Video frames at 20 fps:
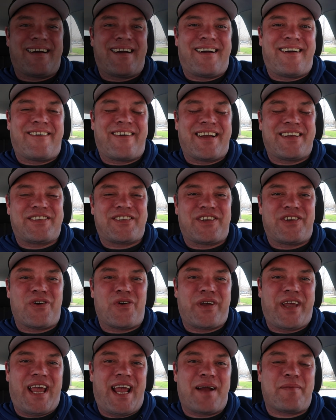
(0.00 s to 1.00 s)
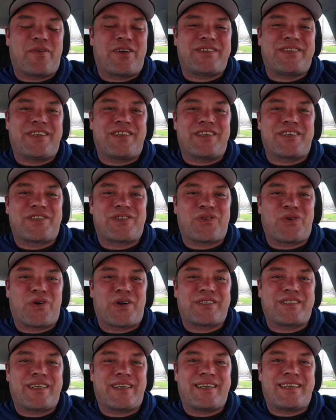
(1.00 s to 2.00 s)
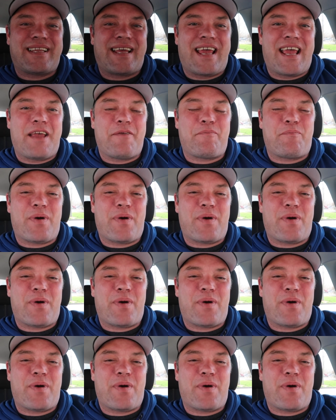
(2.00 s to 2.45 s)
Alright, so no cameras in the store today,